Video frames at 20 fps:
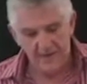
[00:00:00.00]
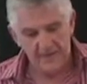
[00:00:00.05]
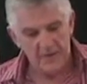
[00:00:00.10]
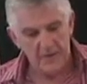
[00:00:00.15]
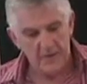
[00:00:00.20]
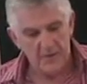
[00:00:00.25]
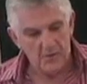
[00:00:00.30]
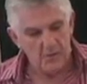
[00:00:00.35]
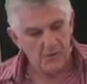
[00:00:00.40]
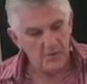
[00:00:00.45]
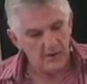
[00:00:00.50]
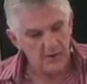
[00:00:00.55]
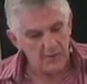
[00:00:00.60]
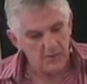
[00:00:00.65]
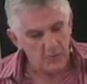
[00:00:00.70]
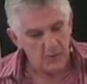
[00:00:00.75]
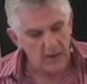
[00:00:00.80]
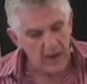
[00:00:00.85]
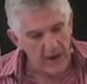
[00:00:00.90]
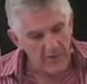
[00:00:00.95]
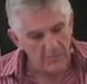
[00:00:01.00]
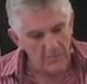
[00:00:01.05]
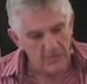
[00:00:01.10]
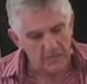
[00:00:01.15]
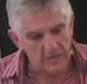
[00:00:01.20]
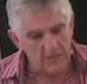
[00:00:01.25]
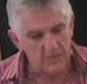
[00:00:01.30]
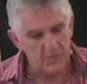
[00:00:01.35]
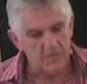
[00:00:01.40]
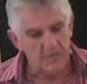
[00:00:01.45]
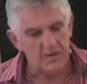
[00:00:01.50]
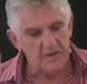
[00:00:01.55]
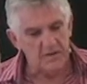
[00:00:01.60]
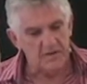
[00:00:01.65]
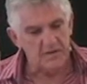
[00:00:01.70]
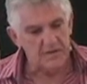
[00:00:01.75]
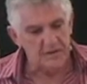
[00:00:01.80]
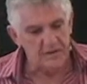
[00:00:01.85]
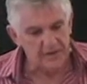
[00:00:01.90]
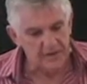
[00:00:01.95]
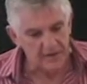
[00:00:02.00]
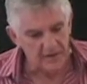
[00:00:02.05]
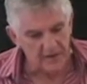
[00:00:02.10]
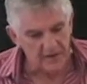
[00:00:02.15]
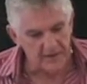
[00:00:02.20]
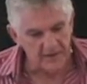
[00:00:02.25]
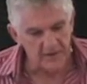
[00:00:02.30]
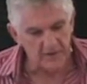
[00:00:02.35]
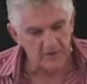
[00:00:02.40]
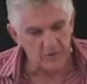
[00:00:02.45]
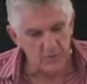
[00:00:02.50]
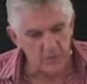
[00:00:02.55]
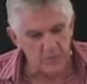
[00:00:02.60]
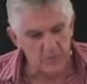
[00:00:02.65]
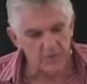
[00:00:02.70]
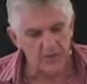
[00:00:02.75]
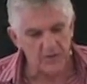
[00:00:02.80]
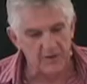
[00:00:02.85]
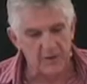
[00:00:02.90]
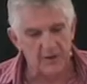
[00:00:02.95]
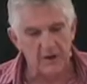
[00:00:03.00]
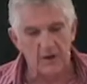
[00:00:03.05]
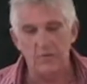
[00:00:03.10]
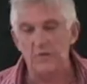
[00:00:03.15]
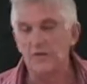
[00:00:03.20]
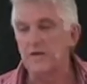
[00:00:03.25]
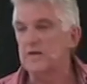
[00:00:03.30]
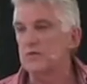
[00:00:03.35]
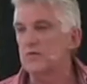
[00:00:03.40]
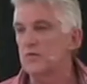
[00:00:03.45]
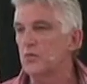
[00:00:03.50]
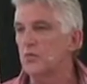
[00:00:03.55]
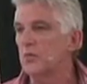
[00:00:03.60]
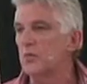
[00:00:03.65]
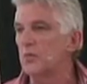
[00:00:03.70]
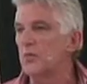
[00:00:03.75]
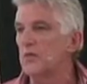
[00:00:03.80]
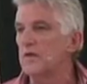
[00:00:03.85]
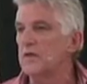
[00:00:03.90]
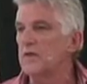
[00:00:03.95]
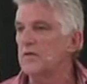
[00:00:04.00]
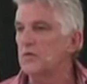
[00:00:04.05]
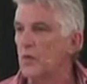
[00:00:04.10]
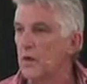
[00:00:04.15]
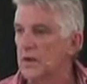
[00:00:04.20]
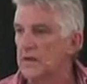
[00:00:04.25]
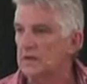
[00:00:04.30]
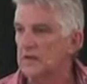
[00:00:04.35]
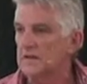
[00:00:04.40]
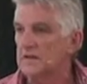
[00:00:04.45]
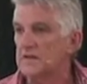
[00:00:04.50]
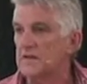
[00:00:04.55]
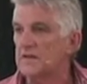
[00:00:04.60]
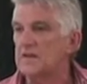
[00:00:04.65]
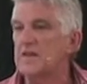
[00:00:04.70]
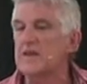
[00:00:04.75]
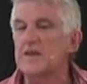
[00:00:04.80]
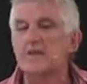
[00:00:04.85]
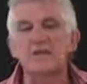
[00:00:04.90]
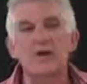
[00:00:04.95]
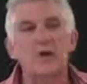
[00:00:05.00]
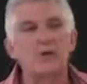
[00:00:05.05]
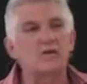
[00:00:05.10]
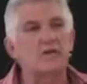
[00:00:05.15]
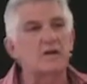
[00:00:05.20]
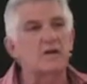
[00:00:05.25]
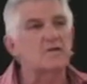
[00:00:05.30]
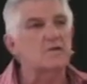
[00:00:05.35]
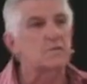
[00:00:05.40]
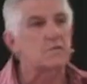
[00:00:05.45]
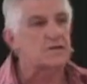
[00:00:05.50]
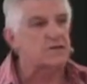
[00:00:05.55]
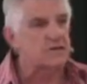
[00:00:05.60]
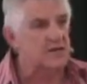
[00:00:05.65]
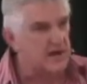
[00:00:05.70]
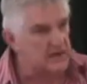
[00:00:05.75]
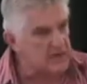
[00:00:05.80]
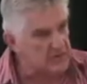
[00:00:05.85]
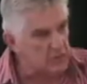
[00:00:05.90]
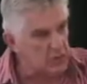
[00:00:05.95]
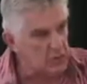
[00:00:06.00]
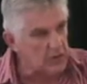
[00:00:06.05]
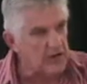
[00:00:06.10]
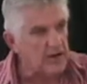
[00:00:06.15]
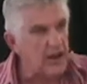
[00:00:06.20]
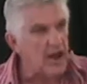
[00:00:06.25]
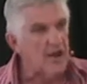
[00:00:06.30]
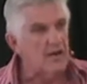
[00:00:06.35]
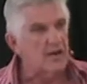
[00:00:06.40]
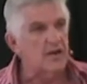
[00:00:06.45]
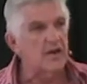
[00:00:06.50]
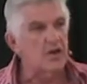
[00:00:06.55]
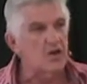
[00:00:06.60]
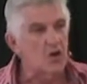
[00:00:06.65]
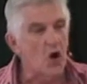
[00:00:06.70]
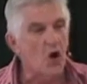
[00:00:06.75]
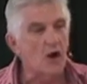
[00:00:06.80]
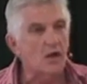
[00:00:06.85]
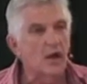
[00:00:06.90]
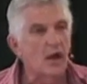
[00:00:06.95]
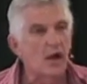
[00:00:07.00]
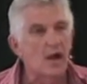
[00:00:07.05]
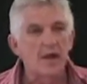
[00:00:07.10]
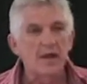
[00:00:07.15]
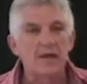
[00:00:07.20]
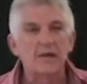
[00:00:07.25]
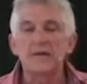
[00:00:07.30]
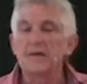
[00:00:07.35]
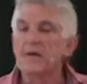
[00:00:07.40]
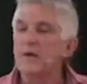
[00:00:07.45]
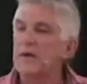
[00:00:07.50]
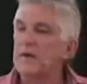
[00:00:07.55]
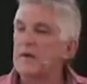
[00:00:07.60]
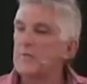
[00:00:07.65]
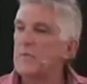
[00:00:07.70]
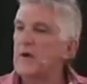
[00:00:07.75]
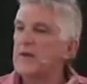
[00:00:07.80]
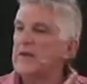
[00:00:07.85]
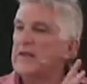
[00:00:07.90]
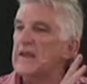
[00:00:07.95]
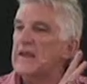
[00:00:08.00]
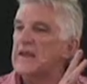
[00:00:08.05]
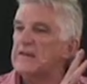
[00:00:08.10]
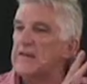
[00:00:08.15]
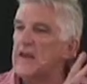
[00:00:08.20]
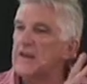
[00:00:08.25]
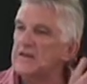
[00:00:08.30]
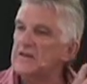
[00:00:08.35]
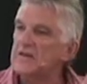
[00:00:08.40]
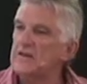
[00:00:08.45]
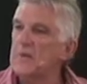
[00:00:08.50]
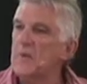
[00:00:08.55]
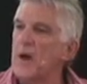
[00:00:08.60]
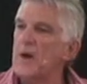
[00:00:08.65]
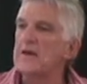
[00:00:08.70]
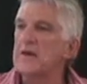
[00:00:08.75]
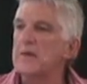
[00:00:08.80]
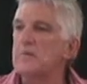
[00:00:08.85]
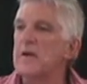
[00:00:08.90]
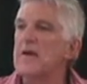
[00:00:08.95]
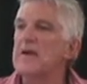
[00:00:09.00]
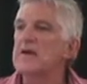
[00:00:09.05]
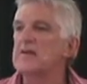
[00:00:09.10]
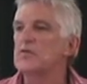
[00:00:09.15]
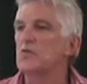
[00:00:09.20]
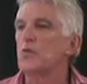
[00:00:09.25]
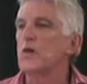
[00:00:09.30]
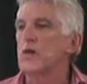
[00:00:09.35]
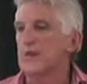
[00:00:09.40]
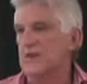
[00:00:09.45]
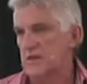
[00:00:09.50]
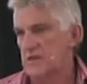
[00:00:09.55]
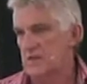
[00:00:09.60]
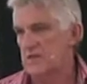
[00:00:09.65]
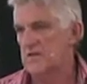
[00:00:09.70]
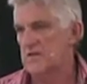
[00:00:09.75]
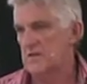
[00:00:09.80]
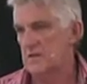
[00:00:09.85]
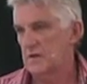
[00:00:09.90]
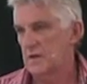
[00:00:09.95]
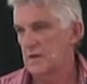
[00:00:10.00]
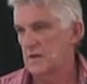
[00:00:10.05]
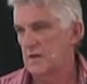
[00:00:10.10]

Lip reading: you know, and we have this little description, you know, these witnesses, these Old Testament saints looking. They're not. But their testimony bears witness.